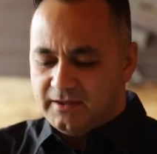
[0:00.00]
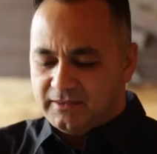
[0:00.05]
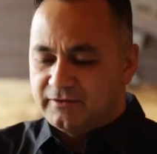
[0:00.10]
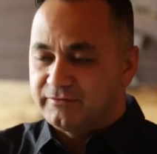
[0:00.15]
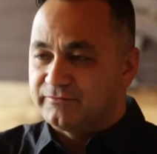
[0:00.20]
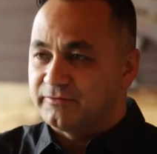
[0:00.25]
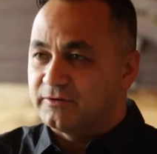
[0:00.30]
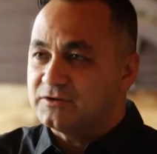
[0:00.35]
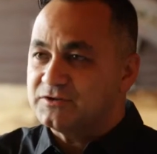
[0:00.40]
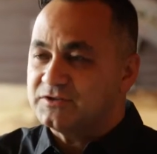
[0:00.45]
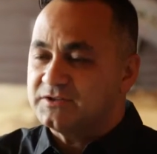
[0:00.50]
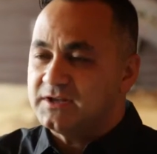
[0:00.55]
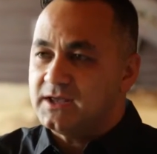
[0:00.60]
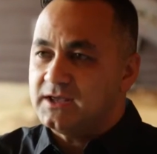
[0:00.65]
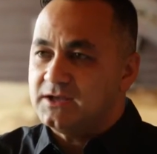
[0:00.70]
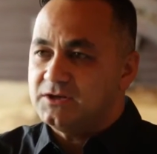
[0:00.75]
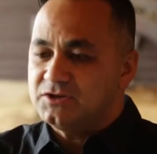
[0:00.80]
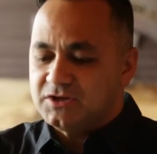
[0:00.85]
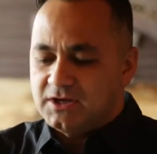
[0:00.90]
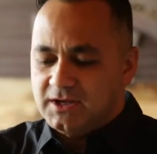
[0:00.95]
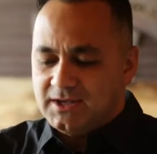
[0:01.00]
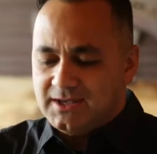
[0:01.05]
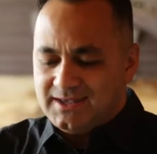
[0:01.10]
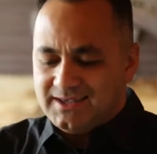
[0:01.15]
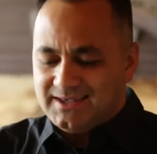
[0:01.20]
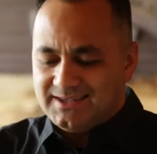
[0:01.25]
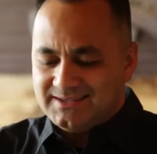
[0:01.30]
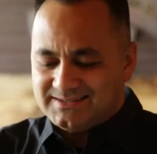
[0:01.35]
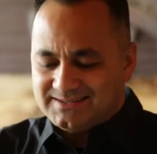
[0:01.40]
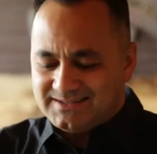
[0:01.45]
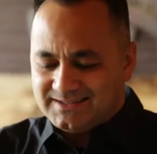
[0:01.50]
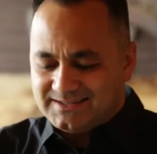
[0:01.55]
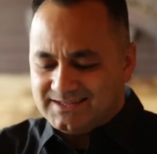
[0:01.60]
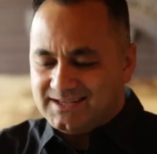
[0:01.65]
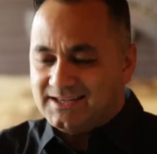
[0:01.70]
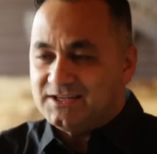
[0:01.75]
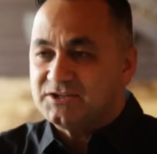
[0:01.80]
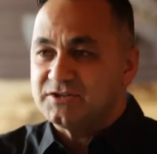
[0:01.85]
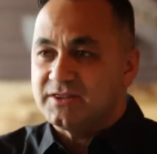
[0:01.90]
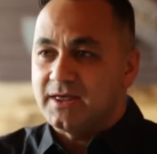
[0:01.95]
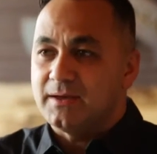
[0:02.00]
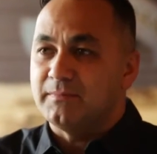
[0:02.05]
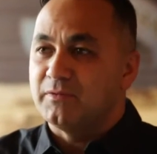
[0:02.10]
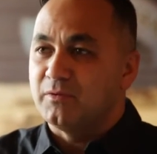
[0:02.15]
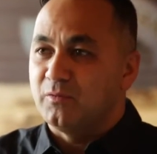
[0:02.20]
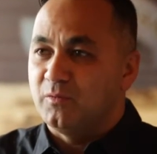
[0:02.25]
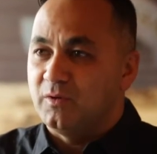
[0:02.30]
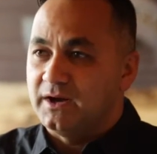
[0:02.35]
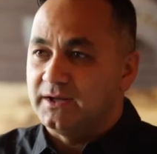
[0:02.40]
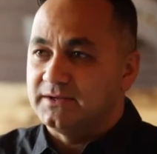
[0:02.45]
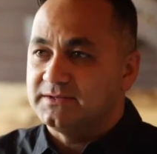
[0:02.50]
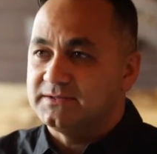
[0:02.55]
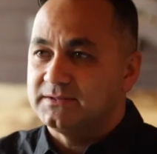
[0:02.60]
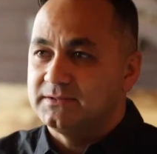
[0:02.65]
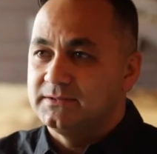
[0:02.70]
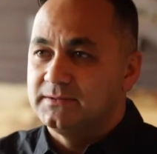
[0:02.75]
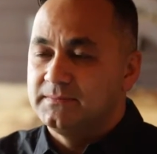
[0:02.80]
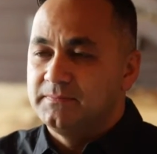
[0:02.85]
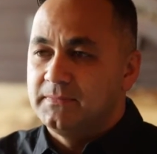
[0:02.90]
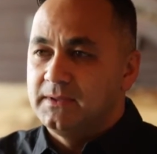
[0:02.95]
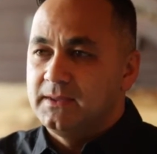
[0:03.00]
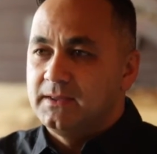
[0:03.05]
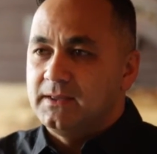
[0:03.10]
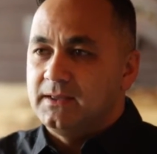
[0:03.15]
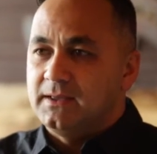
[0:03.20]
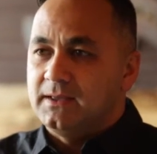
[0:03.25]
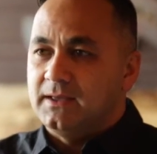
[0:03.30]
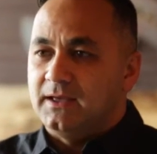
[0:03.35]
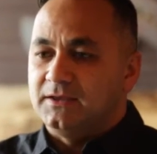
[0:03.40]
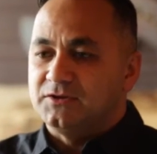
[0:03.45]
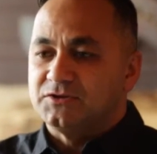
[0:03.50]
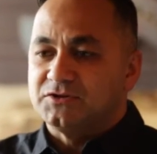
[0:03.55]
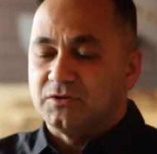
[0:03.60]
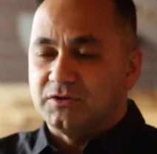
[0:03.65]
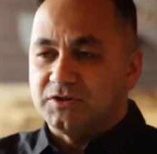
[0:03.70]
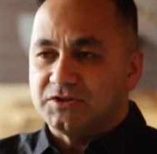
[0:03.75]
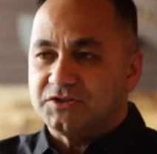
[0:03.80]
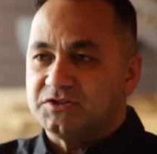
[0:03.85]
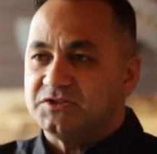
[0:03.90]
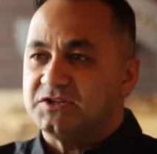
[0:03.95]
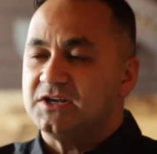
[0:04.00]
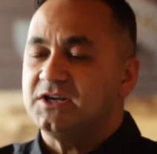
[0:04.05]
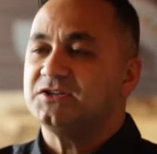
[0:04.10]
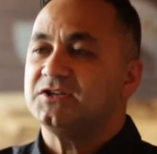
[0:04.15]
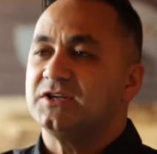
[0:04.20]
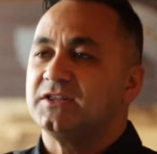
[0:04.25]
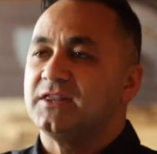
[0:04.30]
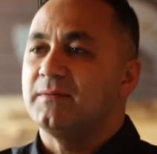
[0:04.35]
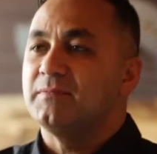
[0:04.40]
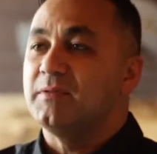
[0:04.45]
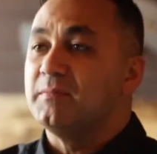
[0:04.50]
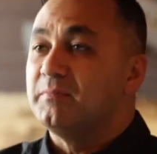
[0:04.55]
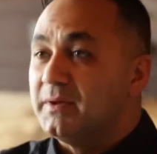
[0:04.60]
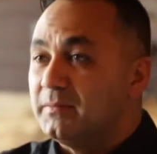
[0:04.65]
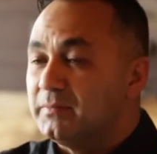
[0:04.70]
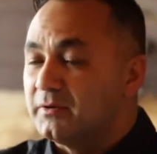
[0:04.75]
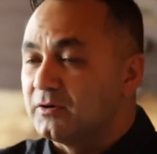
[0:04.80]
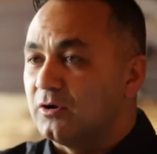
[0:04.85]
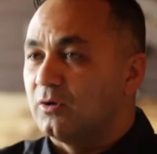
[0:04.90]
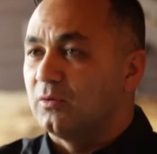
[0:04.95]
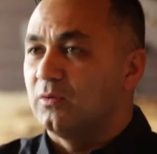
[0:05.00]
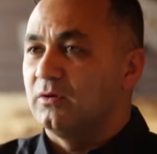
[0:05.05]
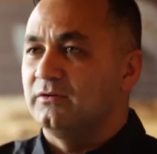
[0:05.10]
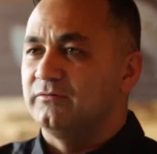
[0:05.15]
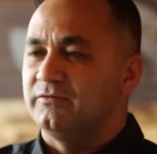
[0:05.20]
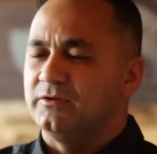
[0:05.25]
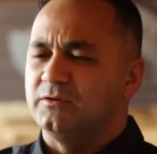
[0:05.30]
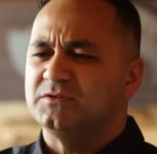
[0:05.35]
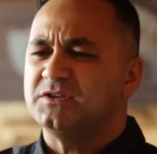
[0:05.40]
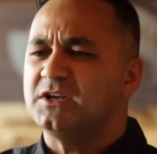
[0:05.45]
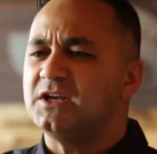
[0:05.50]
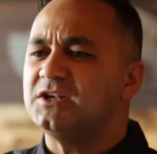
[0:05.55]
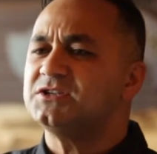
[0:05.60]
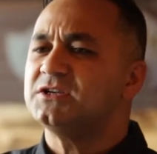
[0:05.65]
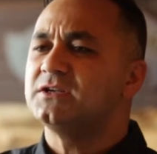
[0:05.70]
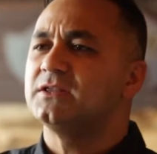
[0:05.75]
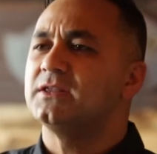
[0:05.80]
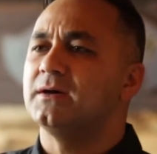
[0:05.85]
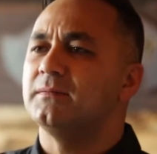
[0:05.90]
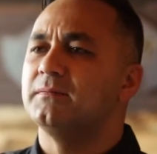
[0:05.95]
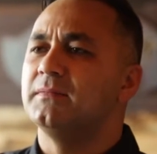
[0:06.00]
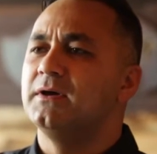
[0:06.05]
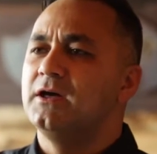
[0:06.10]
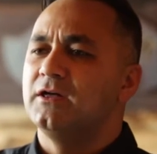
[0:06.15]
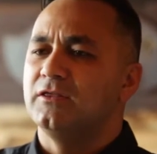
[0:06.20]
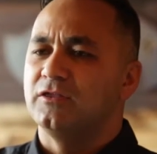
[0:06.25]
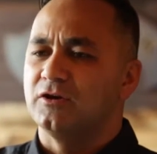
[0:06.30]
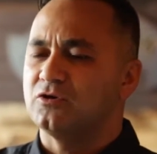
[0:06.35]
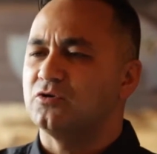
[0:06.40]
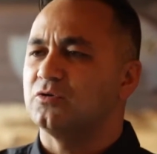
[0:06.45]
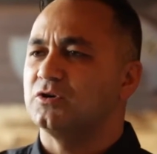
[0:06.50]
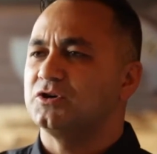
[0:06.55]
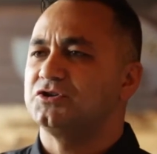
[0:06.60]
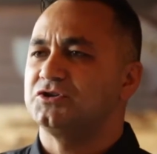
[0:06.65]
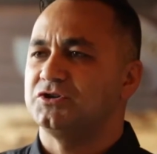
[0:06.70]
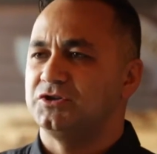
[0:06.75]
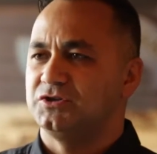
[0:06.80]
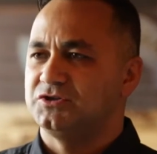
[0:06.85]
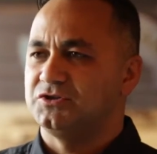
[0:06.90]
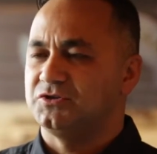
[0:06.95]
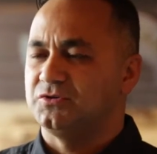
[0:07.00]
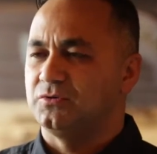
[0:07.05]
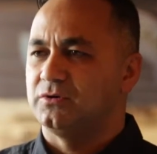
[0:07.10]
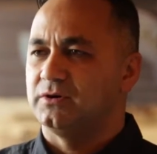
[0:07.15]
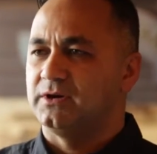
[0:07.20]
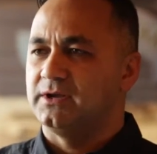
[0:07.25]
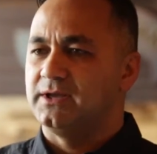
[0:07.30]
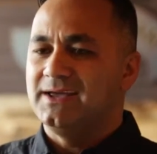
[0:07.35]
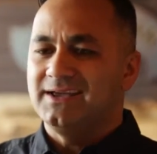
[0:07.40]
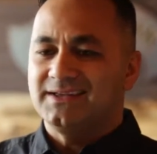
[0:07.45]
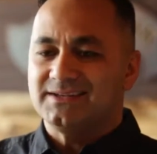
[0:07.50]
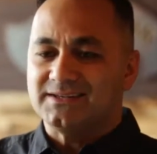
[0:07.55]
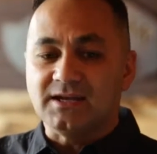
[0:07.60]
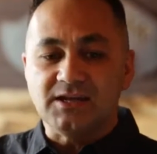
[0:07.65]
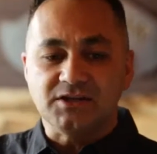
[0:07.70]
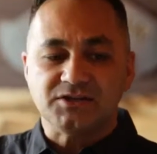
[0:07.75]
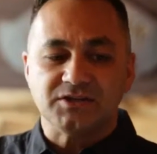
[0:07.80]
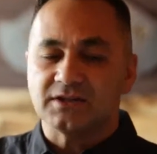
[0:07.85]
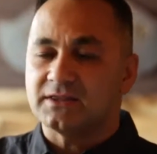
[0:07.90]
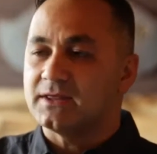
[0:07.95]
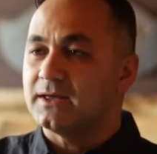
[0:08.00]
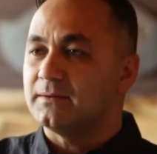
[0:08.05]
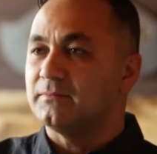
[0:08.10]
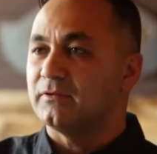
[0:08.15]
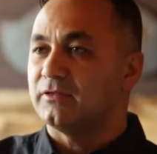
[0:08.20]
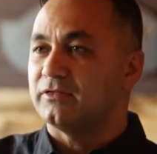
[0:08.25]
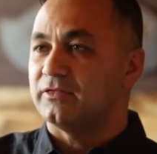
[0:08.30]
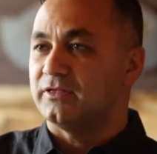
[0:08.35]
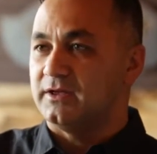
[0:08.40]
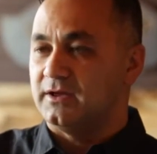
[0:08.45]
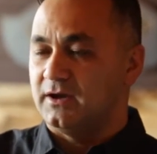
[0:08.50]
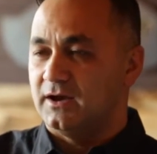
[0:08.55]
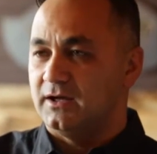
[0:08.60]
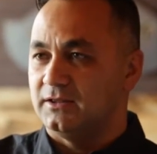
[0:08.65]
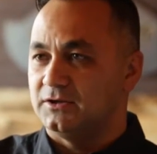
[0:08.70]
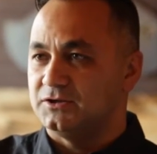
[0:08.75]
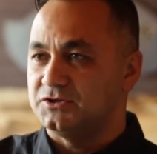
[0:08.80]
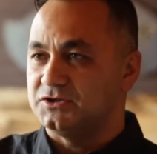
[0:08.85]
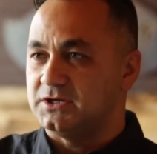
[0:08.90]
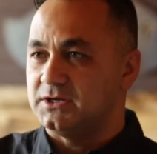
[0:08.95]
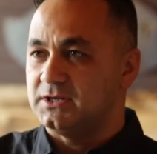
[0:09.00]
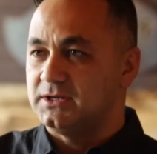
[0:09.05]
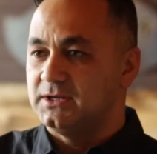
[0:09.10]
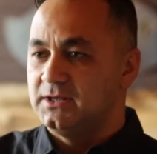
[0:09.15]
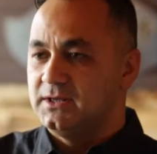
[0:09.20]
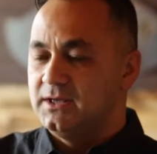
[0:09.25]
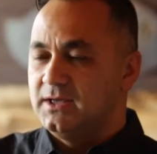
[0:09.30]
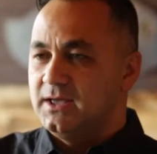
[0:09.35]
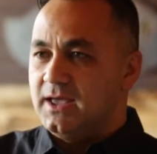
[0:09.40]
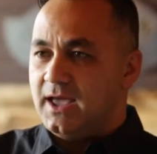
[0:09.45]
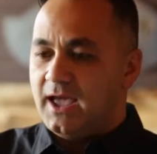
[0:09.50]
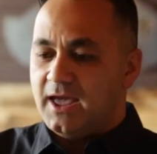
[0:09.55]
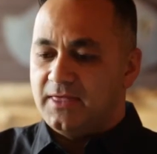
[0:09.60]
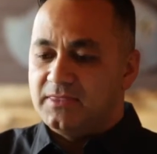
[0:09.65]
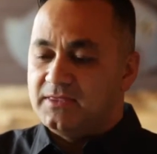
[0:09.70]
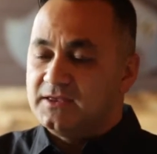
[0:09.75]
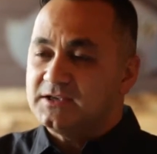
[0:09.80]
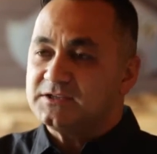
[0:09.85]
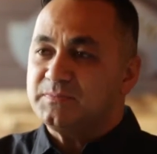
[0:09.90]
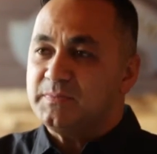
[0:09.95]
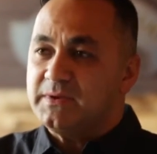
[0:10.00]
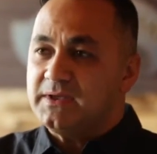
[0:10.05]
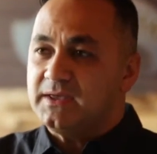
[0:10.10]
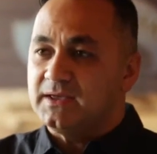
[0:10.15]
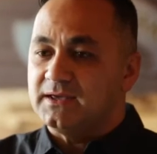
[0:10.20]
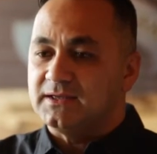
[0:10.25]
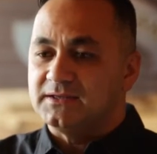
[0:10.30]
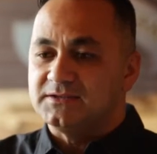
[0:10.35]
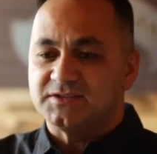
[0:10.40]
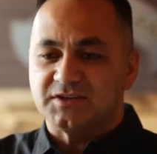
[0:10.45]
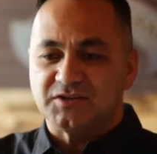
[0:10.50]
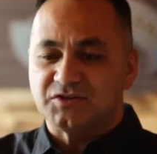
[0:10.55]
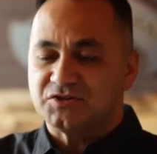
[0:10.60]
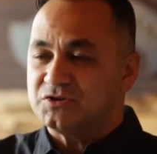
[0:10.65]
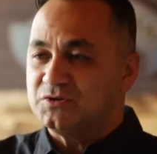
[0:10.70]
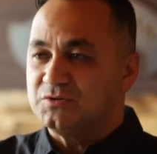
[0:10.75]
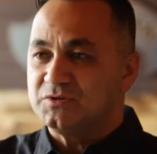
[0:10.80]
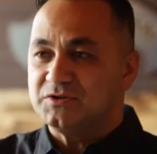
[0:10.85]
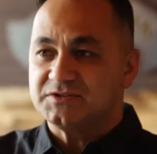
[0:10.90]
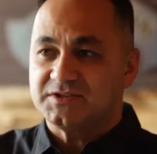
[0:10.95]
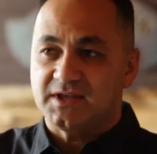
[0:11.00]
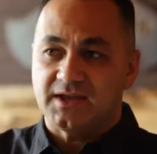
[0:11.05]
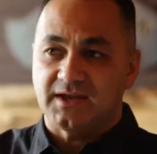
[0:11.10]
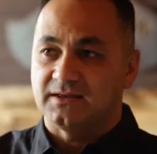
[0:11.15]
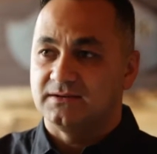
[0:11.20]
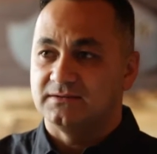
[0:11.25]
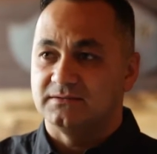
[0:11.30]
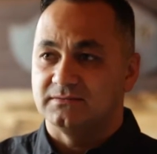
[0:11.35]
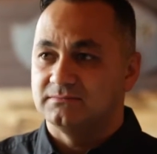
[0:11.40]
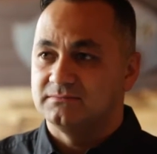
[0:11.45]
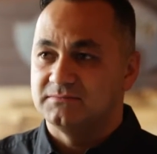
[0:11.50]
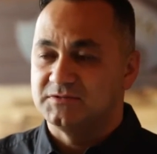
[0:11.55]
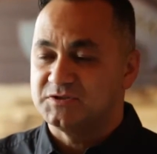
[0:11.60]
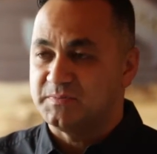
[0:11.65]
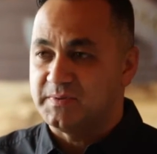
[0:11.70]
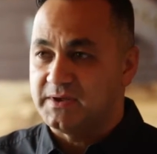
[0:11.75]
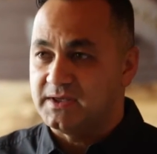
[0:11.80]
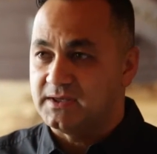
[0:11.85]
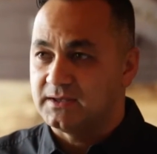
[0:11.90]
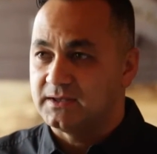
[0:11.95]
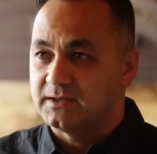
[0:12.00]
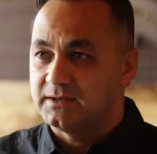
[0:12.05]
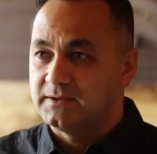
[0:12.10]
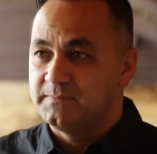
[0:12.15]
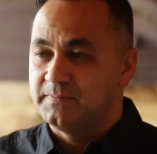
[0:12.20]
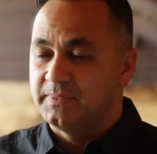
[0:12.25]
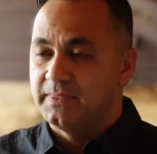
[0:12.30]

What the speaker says: The first stage is to teach them the what. And so this is teaching them the biblical worldview, teaching them the Christian story, teaching them theology. And this begins as soon as they can speak.